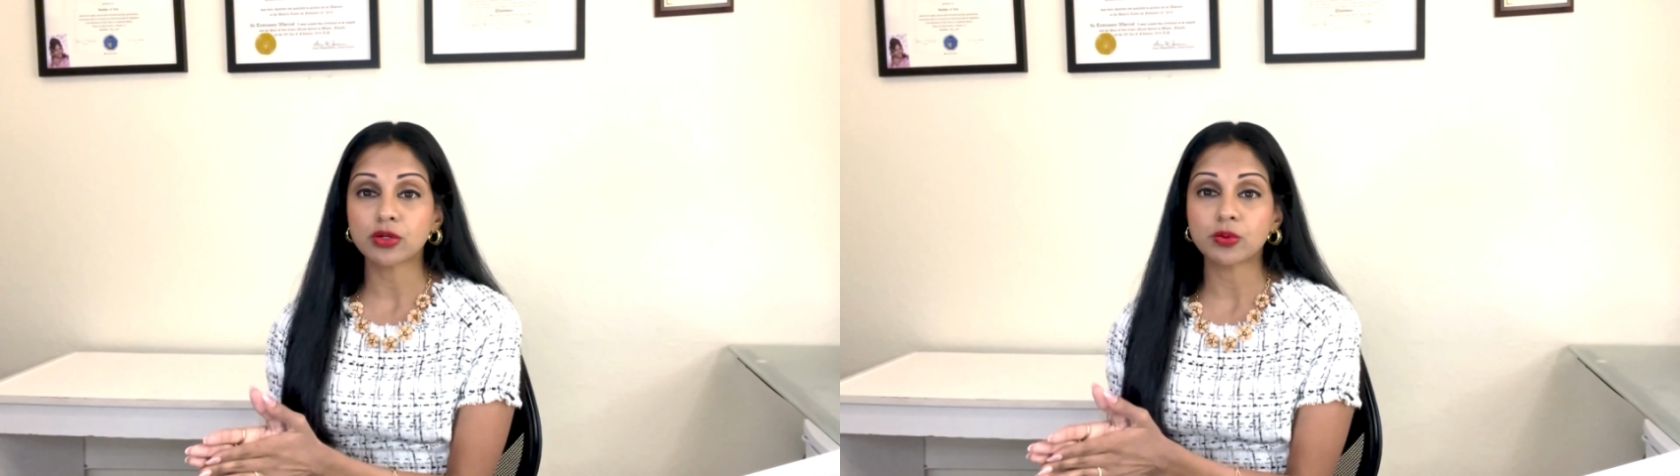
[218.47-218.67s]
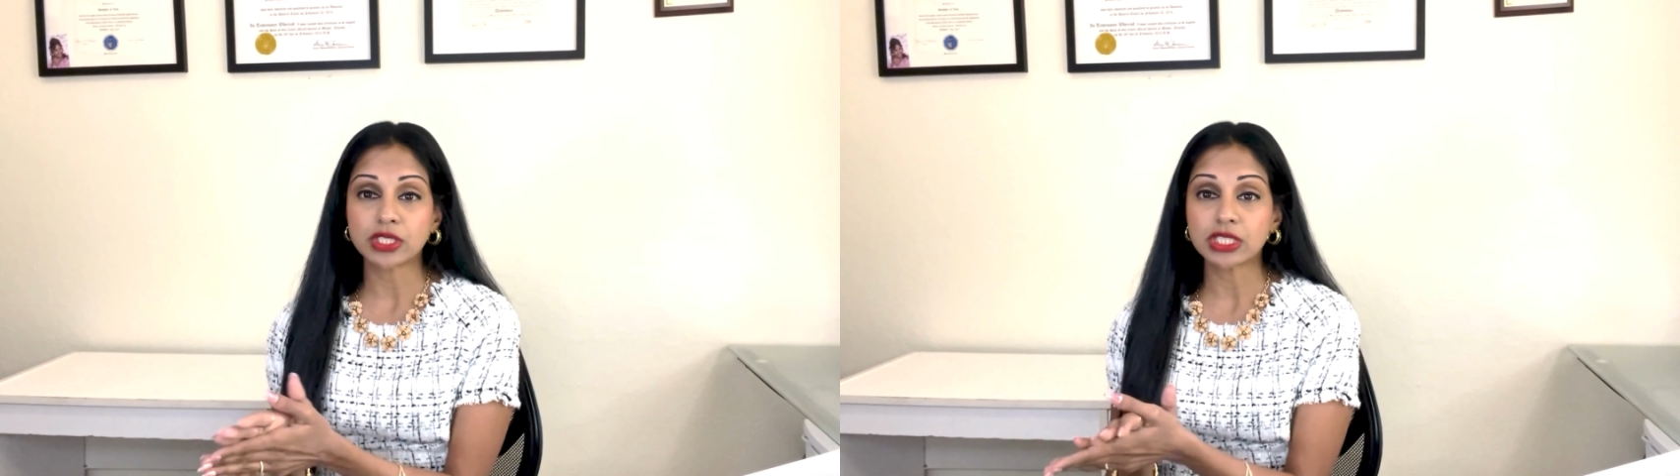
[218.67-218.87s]

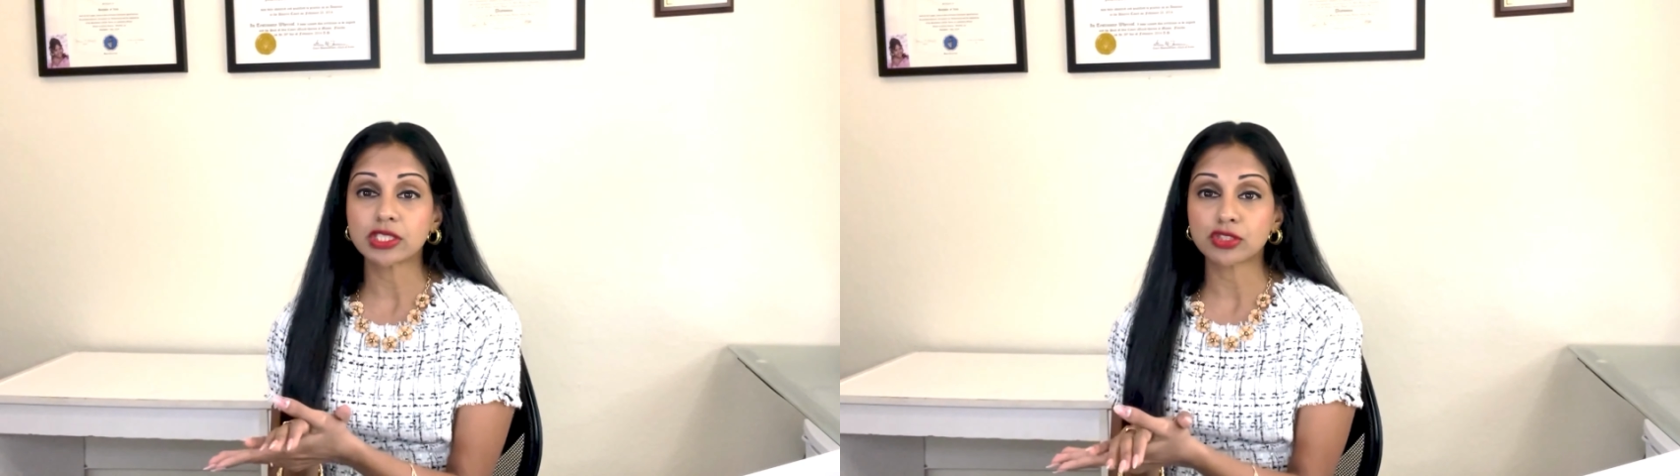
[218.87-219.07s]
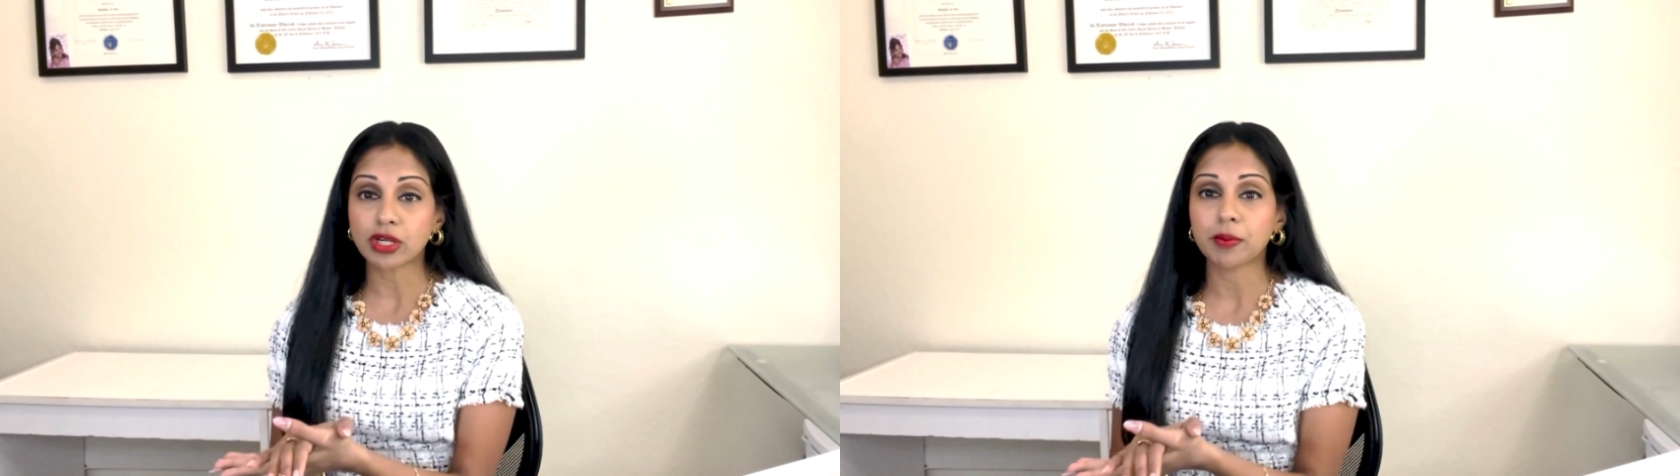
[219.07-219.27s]
which is
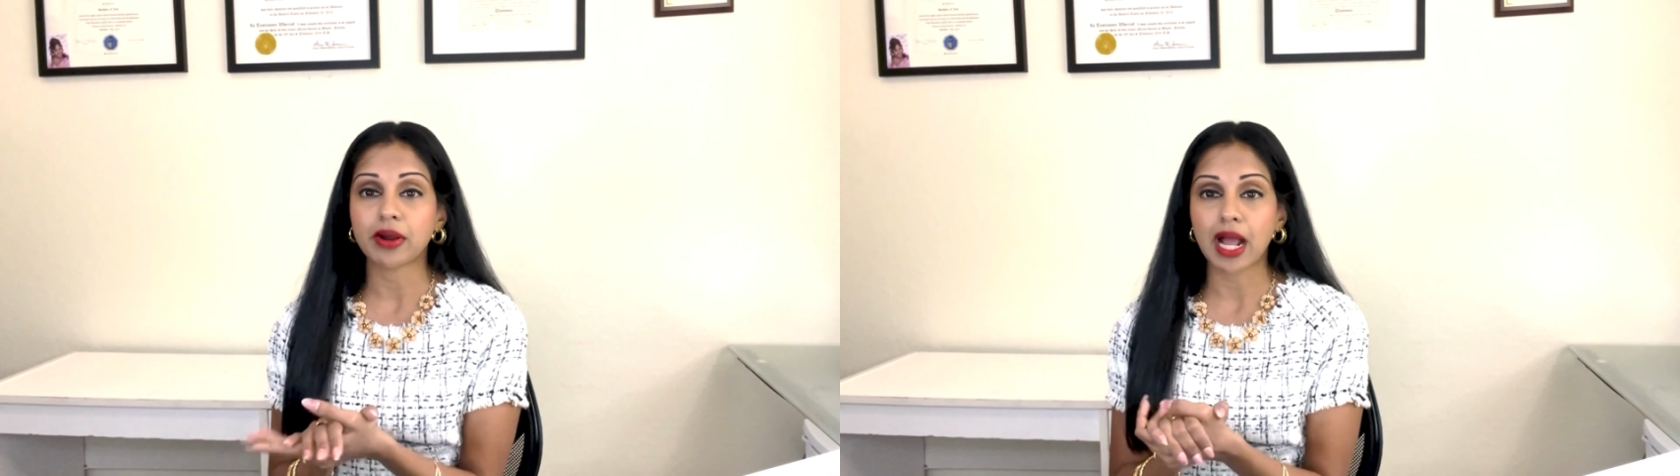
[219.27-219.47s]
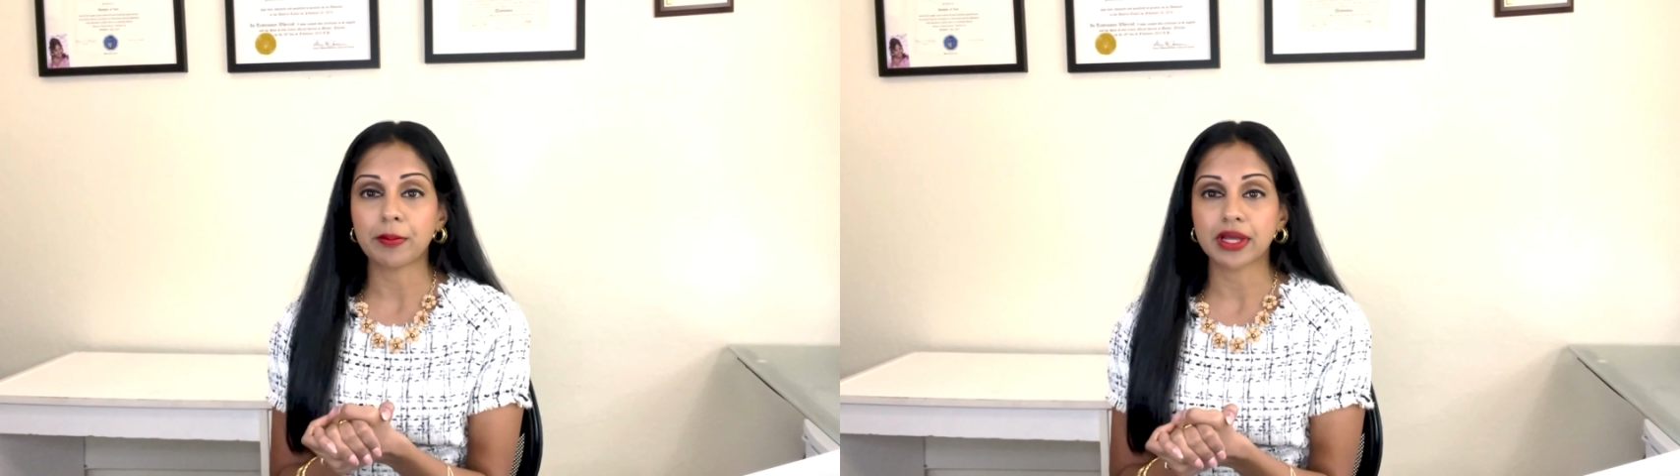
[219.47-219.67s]
a trademark
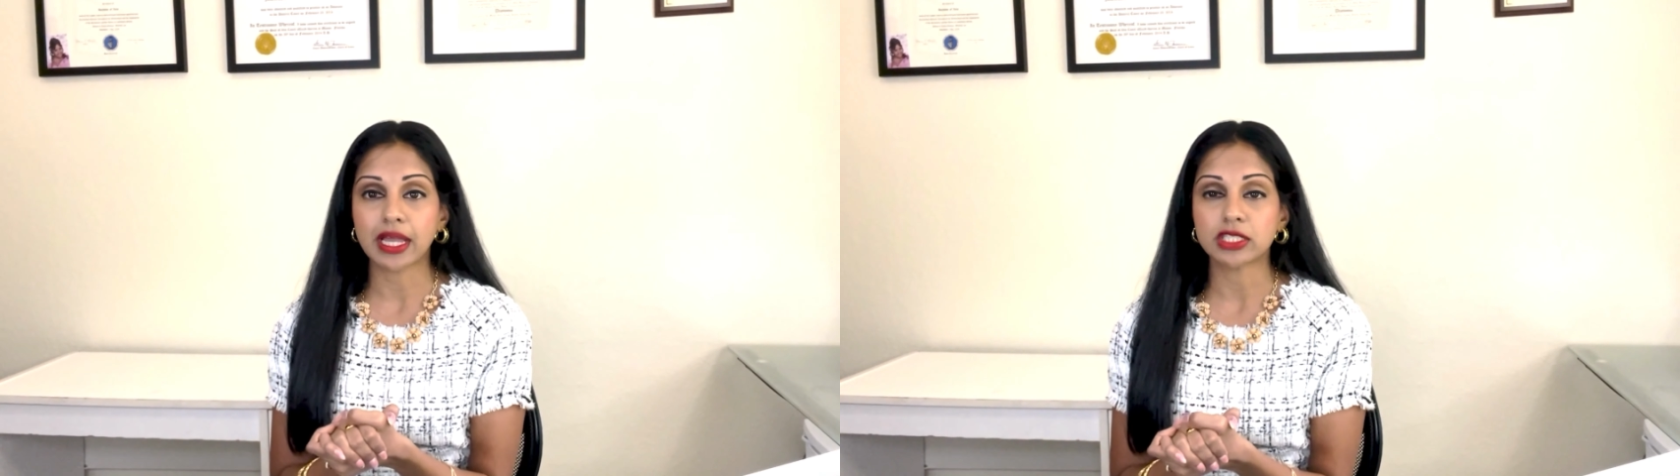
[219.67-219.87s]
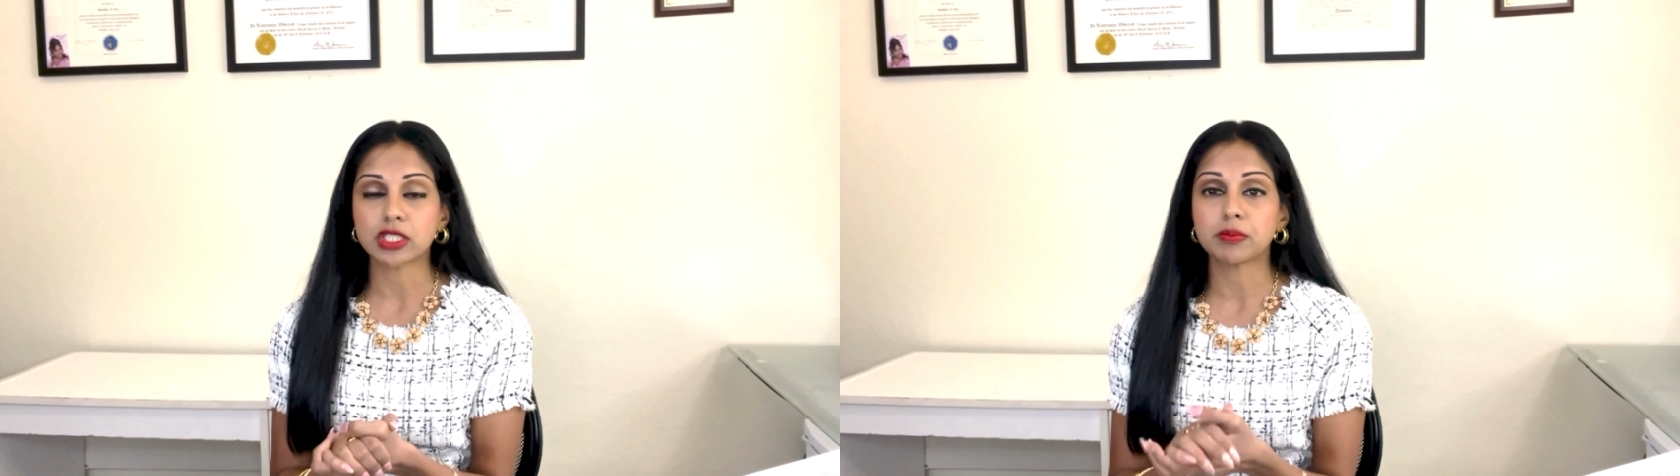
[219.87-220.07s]
application,